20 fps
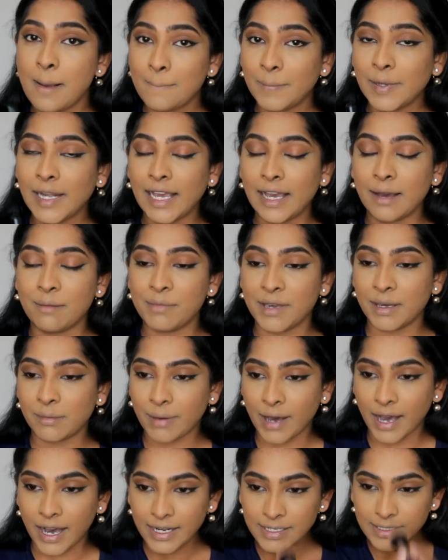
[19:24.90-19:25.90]
play a big
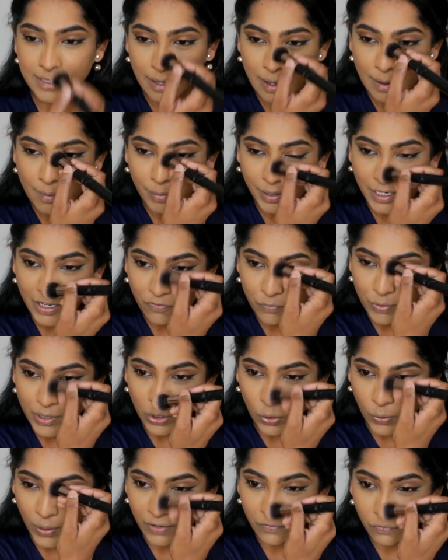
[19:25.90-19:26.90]
part. But if we're
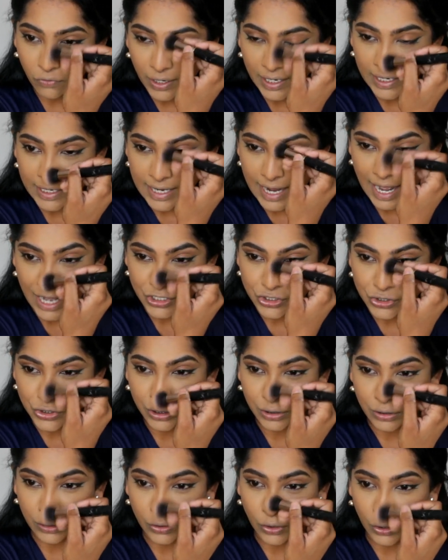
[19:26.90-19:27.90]
going for a
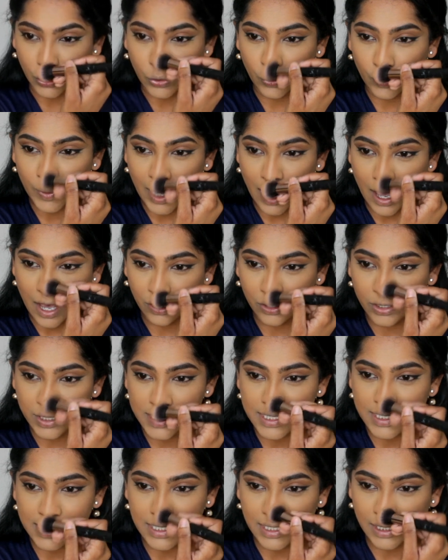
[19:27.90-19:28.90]
natural look, we are going to
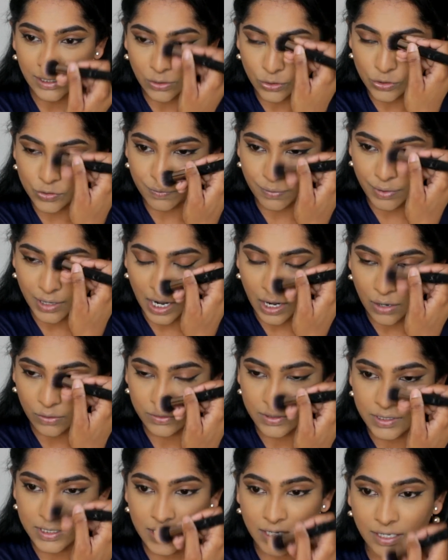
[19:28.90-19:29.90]
see those
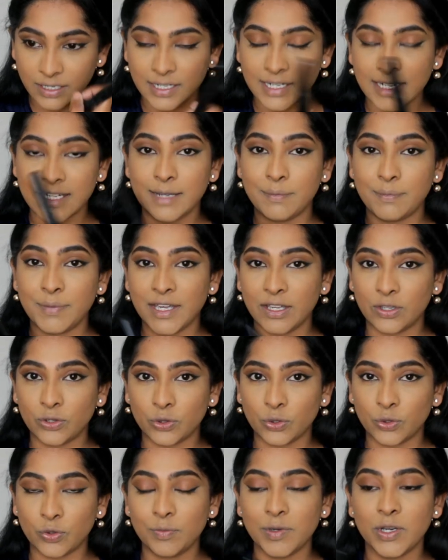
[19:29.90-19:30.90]
browns really peek
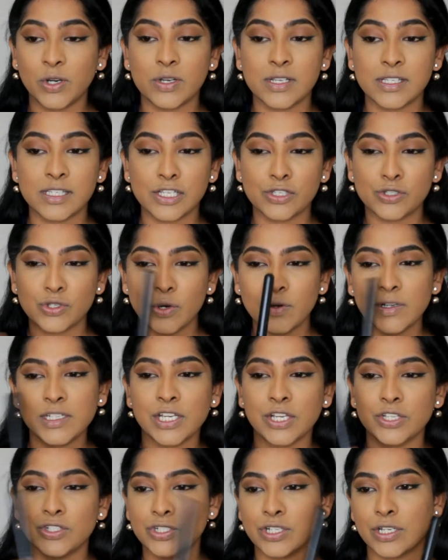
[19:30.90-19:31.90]
through because there's no
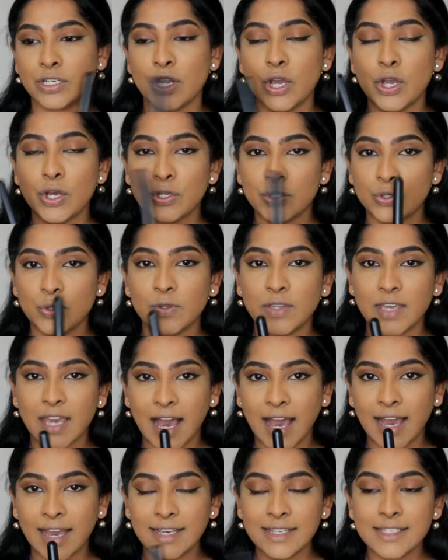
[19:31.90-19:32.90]
attention to the
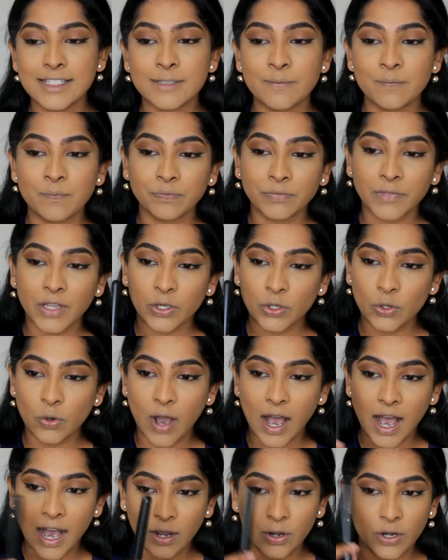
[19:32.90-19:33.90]
eyes. You
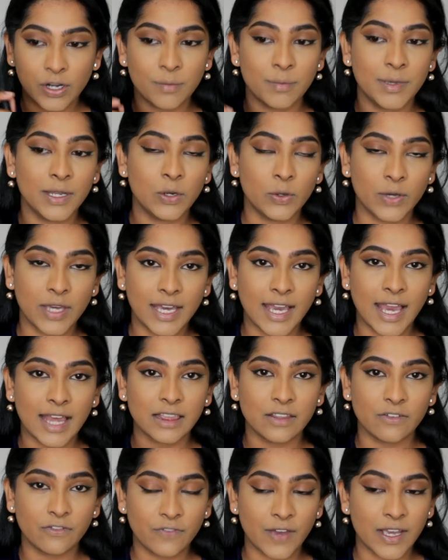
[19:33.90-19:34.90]
are going to be looking
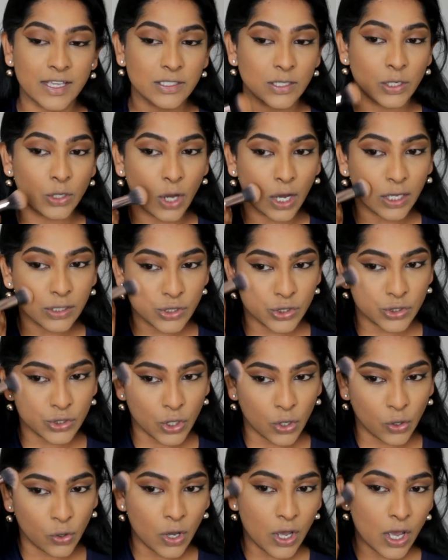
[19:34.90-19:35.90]
at the face a lot,
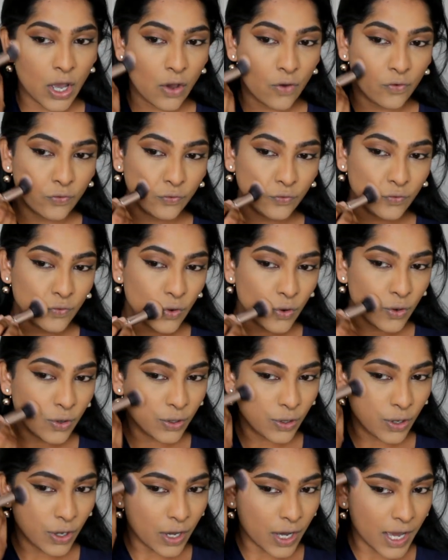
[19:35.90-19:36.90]
so
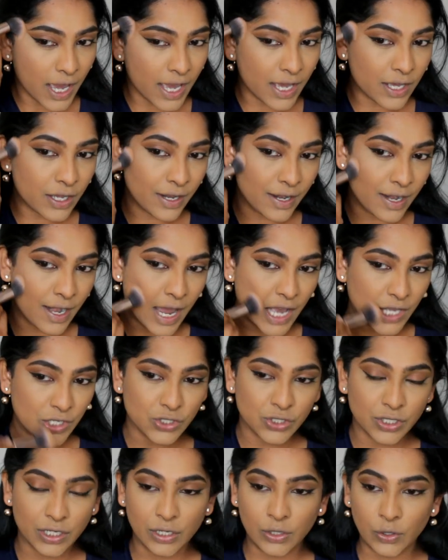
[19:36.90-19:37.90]
for a
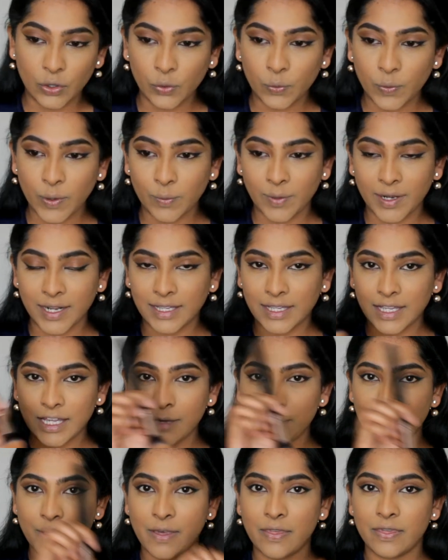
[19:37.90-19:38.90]
natural look we want to
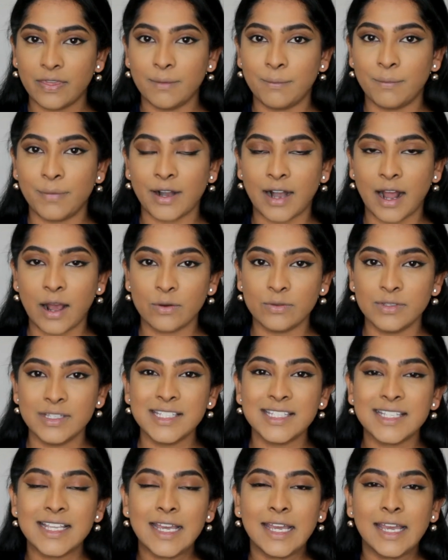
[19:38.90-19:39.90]
keep the
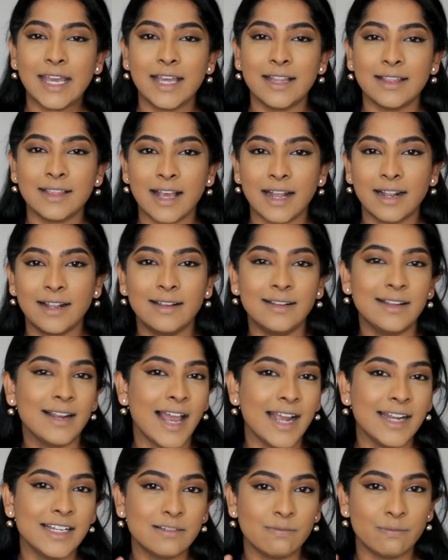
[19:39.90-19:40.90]
browns in that
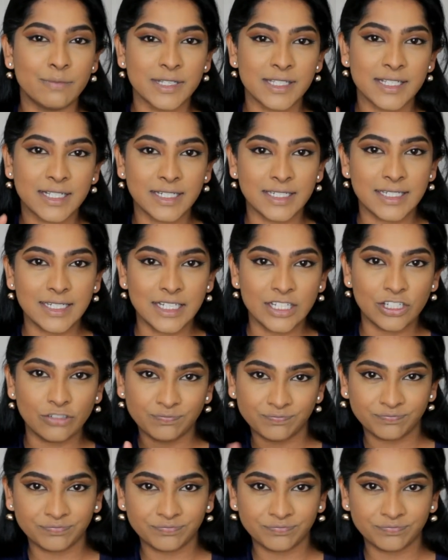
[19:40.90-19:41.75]
light biscuity